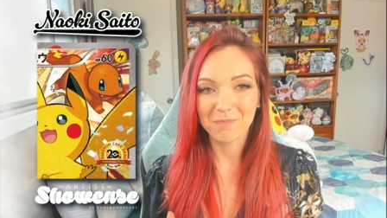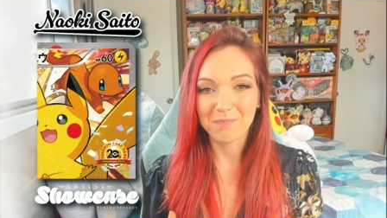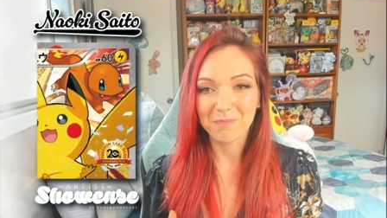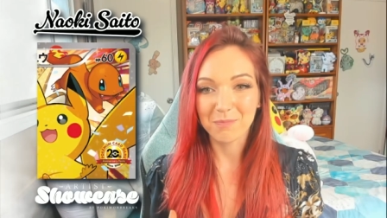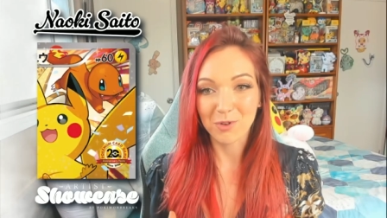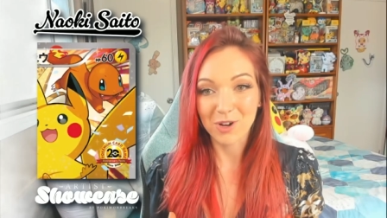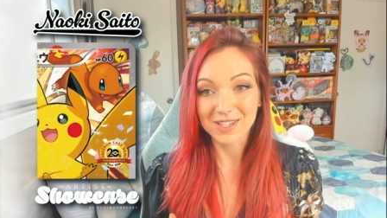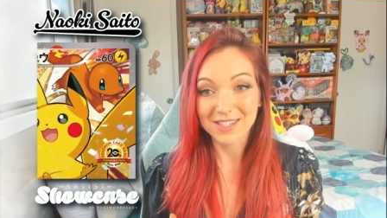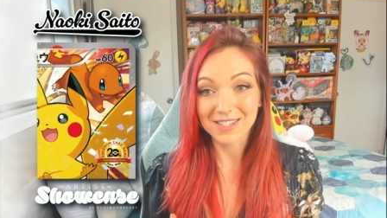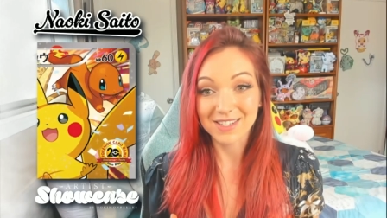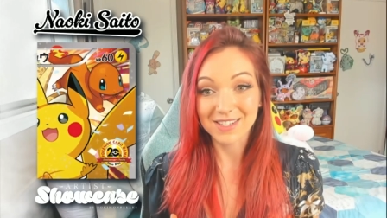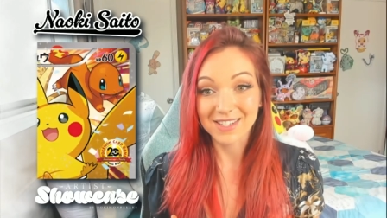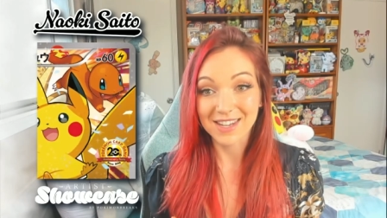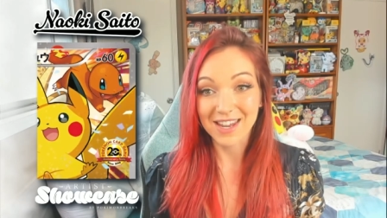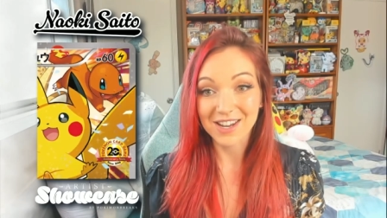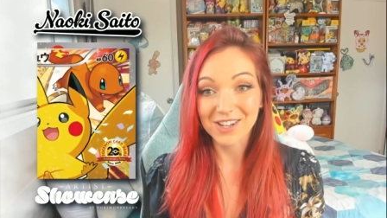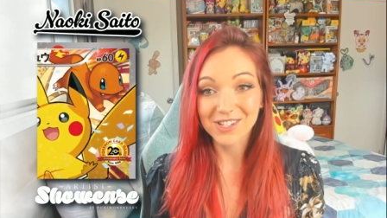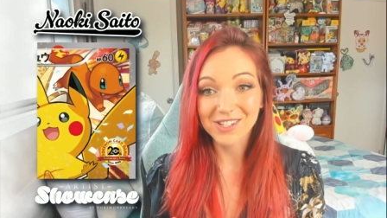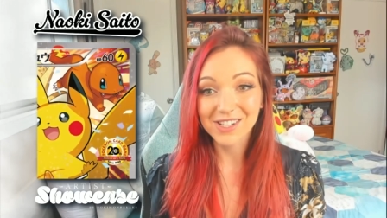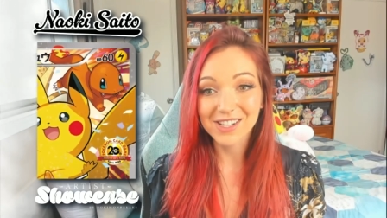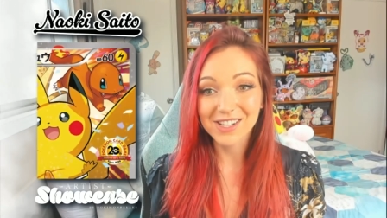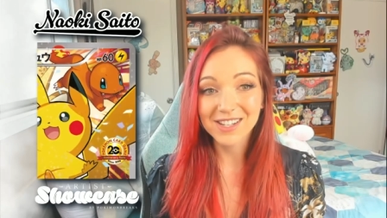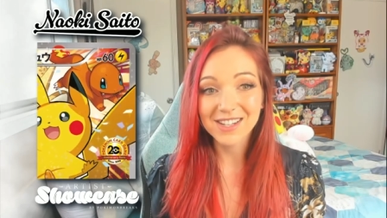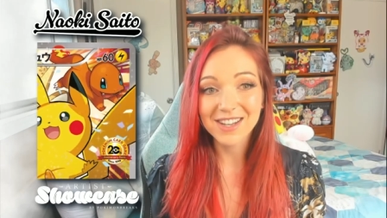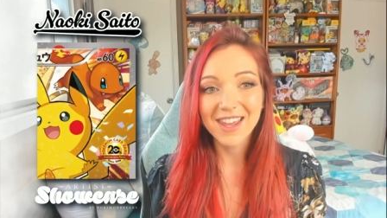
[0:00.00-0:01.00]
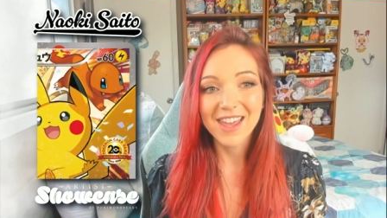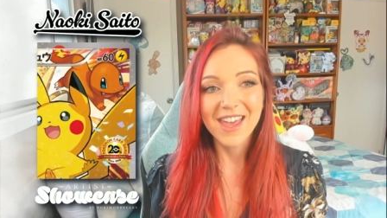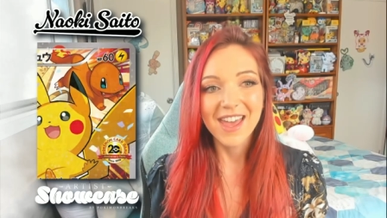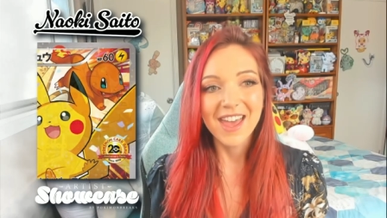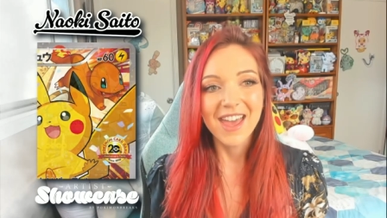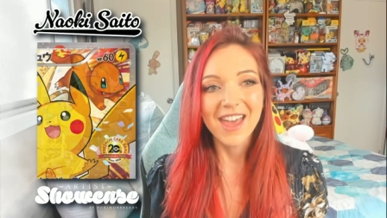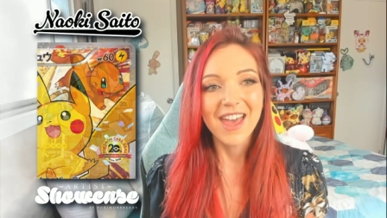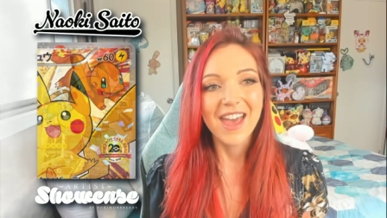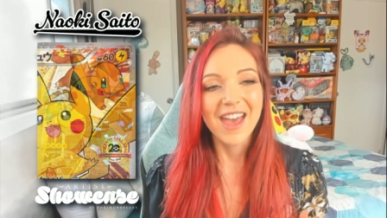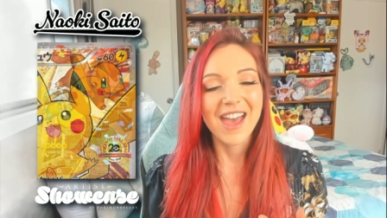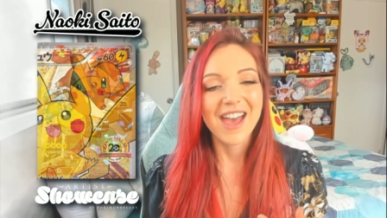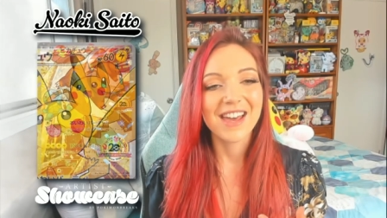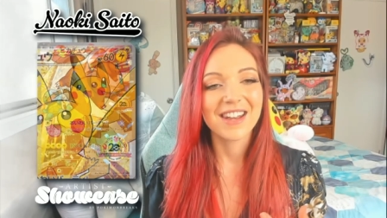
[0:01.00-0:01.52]
presentation,
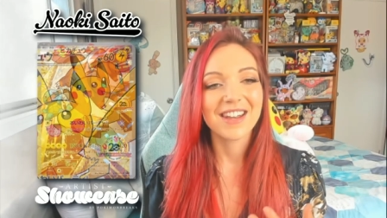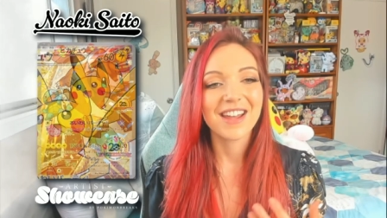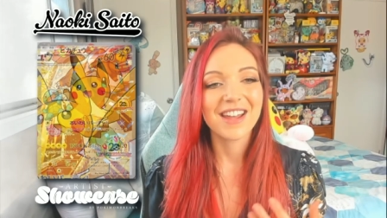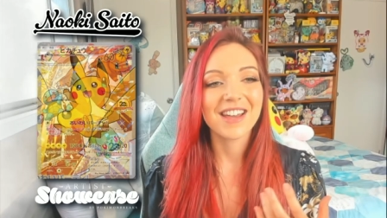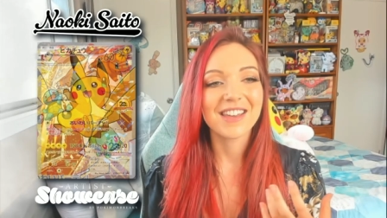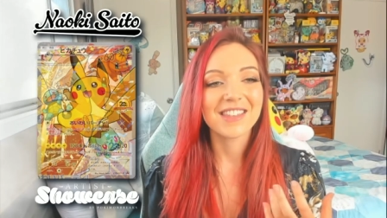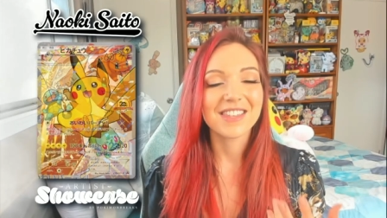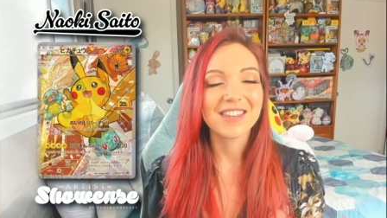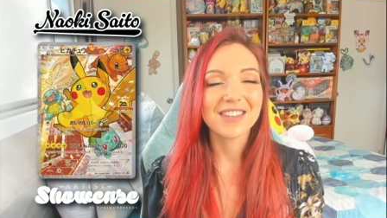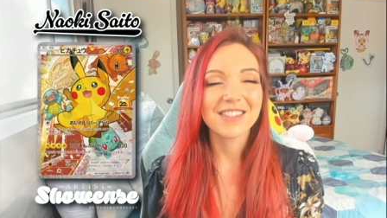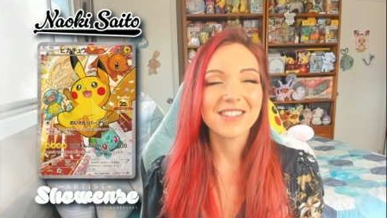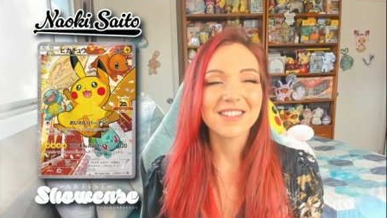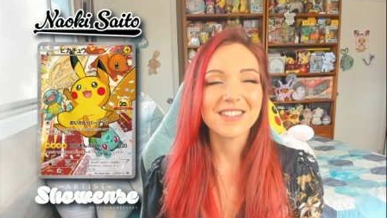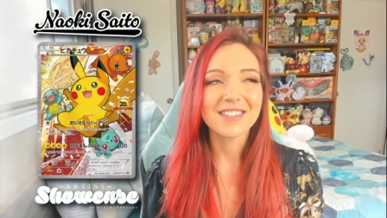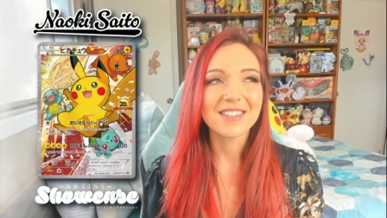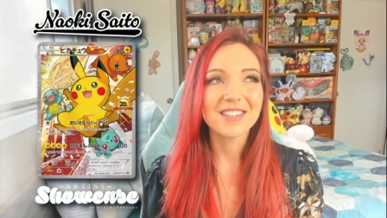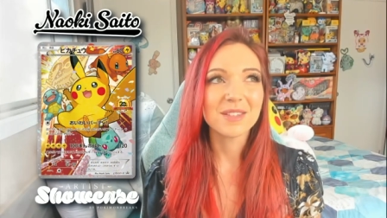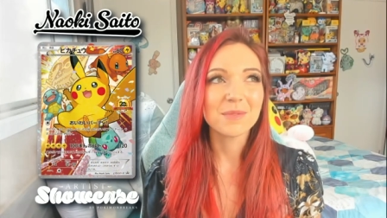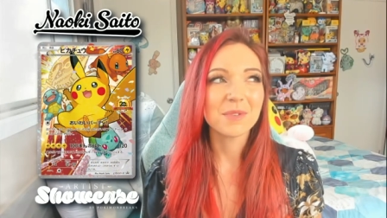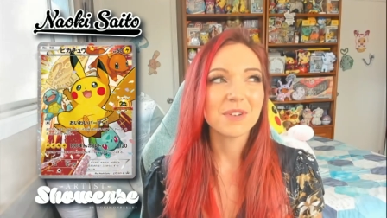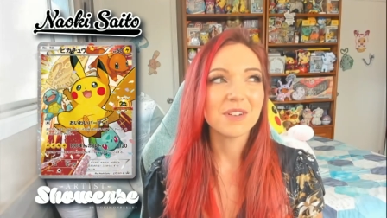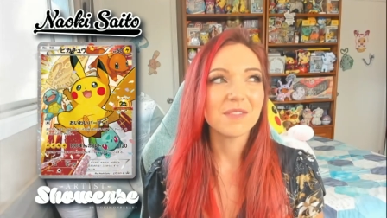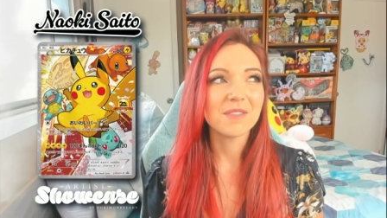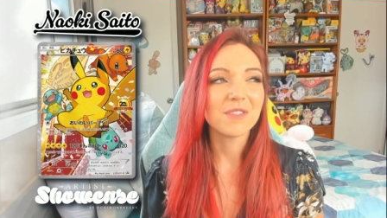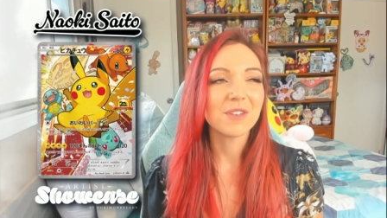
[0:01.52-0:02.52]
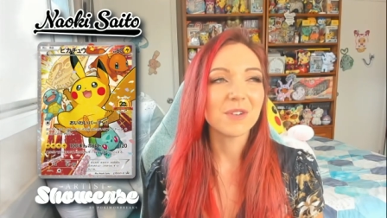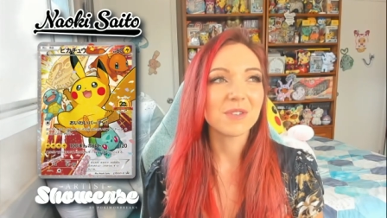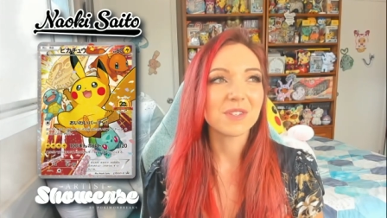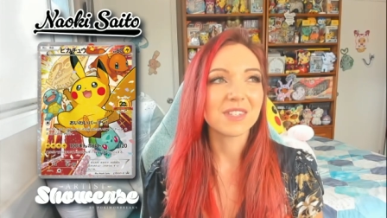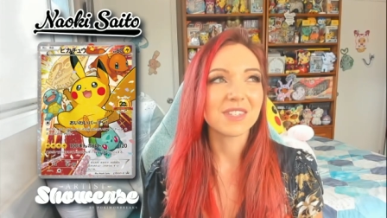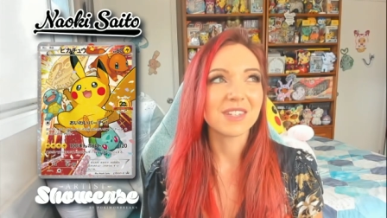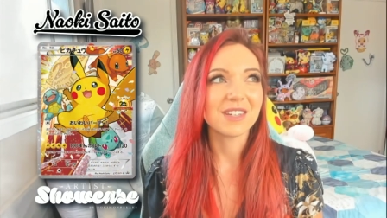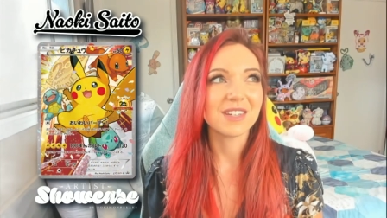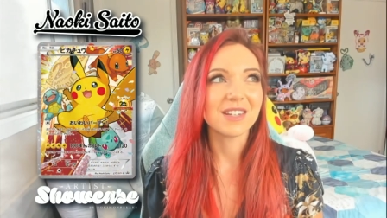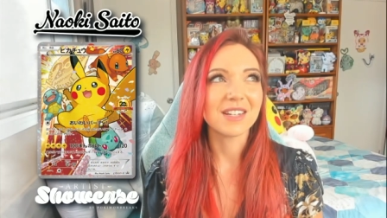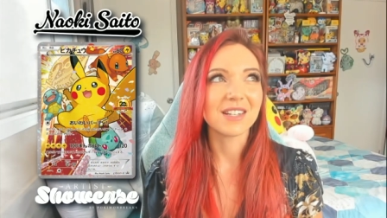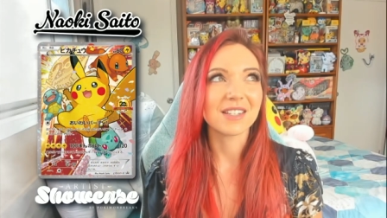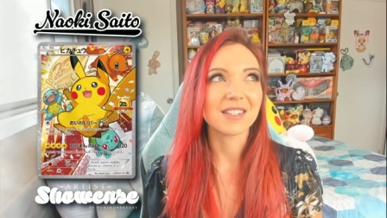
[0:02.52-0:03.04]
and I think this is one of those
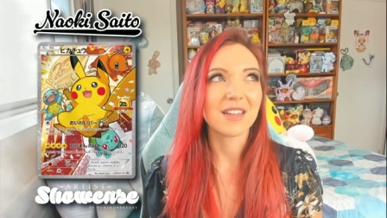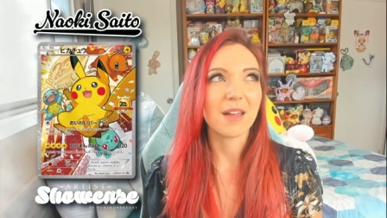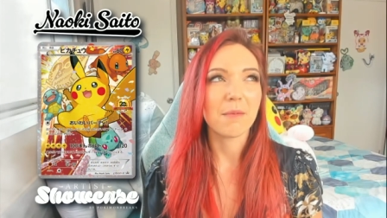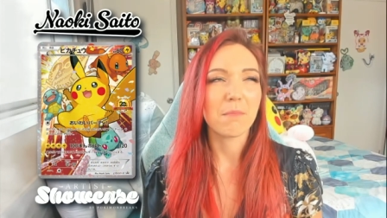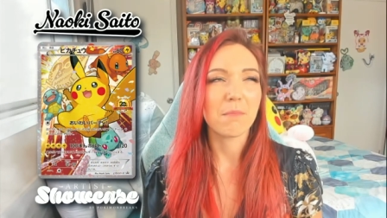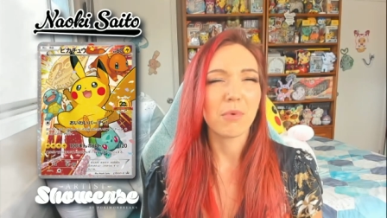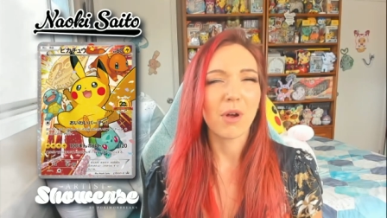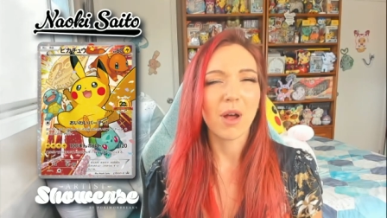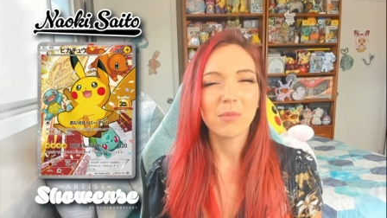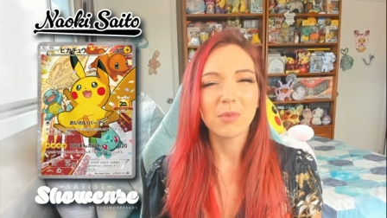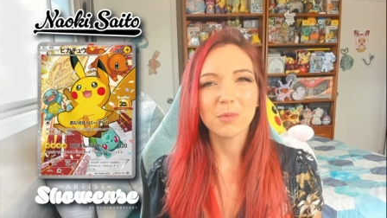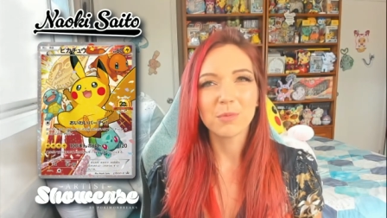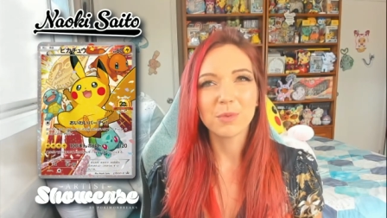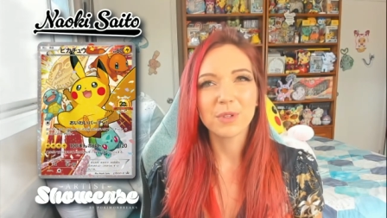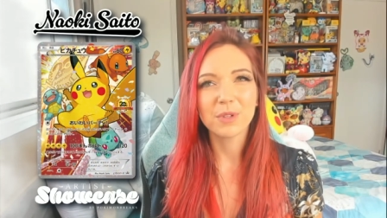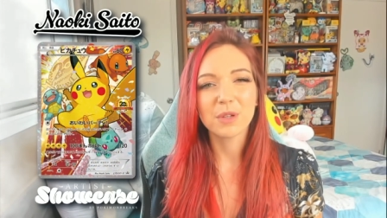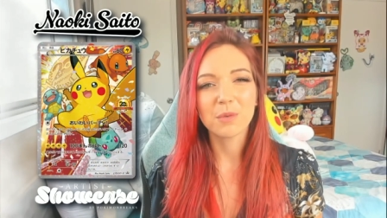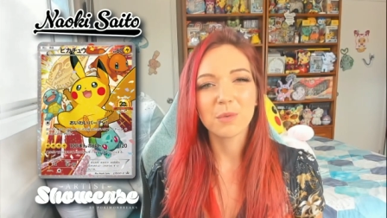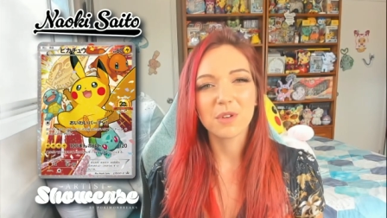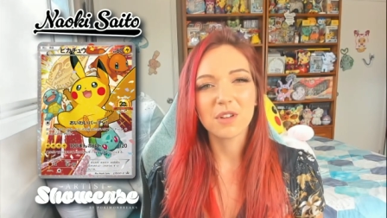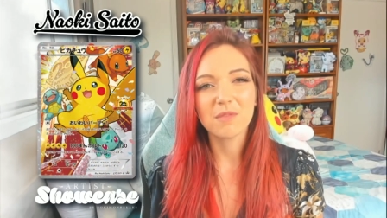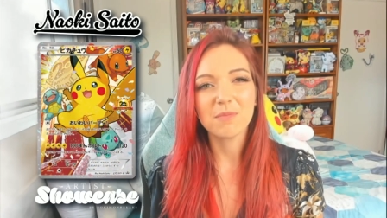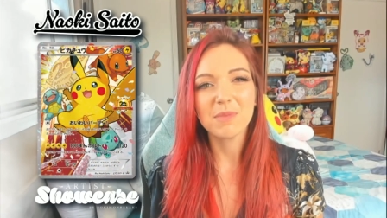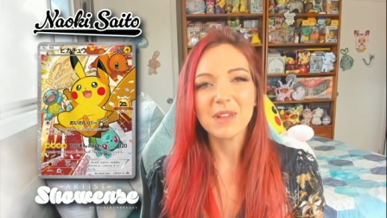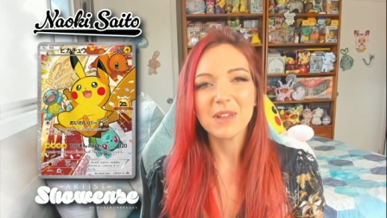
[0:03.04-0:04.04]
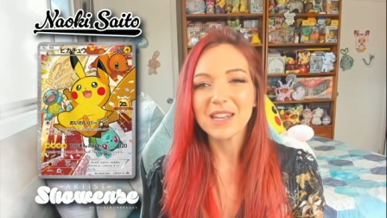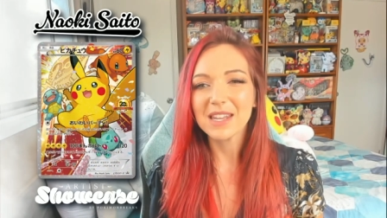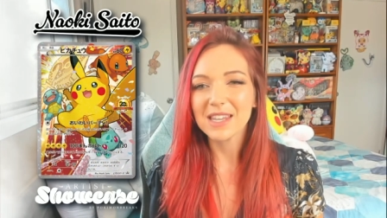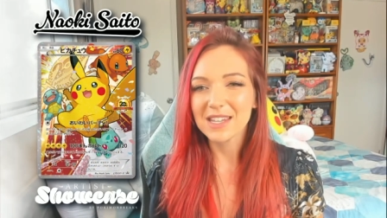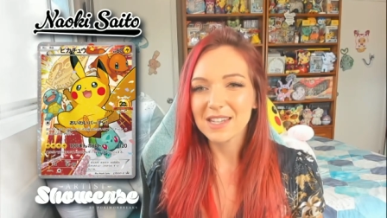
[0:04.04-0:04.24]
things that probably would have been